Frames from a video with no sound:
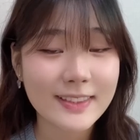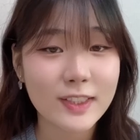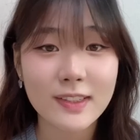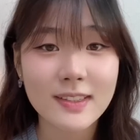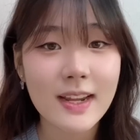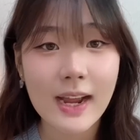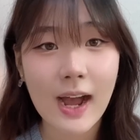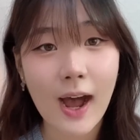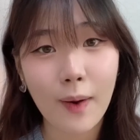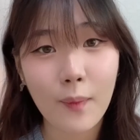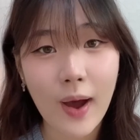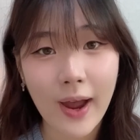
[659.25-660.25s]
just like
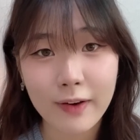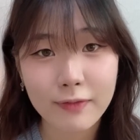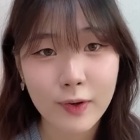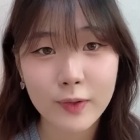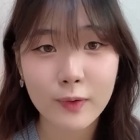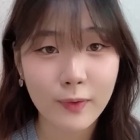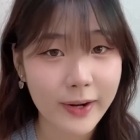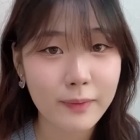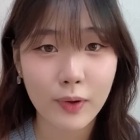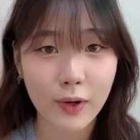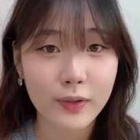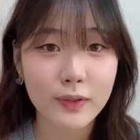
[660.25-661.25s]
how I found the right
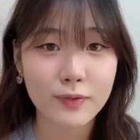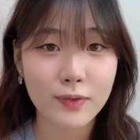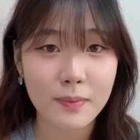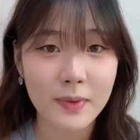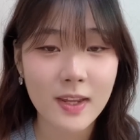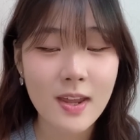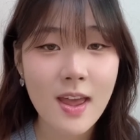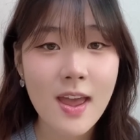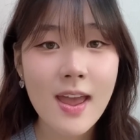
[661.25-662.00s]
products for me,